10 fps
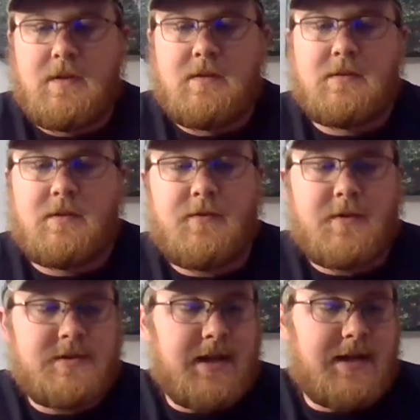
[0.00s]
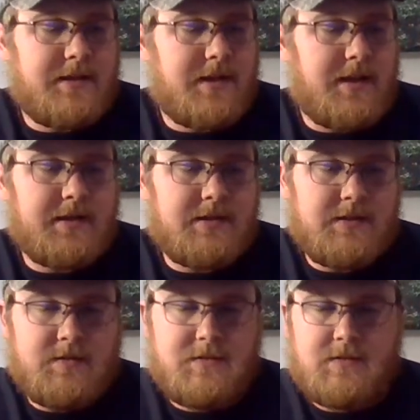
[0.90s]
So the first knot that I like to
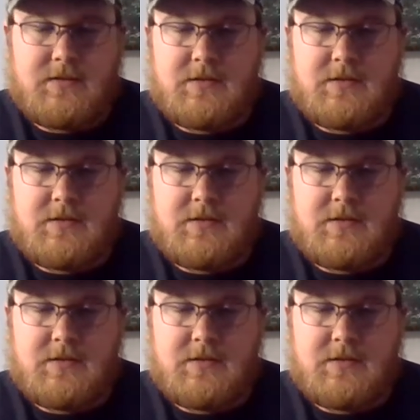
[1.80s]
use,